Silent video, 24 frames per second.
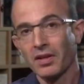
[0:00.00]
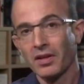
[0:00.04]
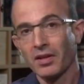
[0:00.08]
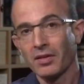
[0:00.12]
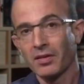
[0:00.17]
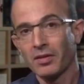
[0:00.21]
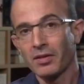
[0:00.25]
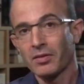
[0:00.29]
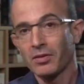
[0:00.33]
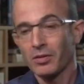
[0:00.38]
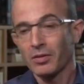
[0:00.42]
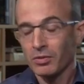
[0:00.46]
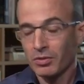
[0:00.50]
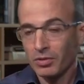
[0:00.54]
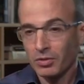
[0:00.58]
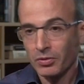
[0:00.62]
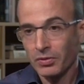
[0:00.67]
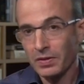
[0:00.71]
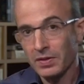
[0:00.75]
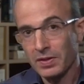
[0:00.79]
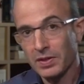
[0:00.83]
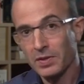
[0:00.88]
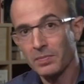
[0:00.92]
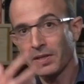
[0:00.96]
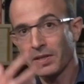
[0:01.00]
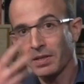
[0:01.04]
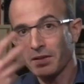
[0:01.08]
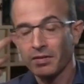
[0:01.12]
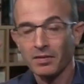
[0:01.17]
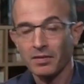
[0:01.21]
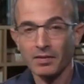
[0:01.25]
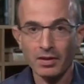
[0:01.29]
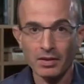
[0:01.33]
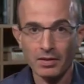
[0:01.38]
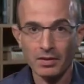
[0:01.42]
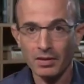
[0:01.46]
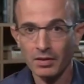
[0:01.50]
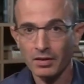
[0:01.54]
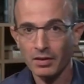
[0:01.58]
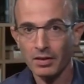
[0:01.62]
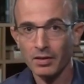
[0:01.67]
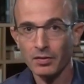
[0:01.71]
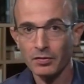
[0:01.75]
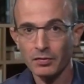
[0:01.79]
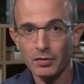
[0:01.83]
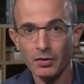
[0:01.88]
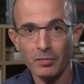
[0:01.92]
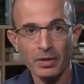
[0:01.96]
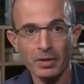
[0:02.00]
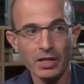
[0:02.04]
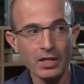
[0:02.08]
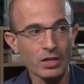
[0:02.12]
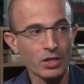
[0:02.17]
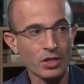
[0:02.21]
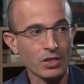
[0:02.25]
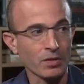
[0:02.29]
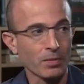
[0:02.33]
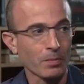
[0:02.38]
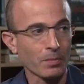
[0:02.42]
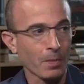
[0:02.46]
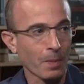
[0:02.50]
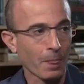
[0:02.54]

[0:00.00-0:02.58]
that you transmit the information,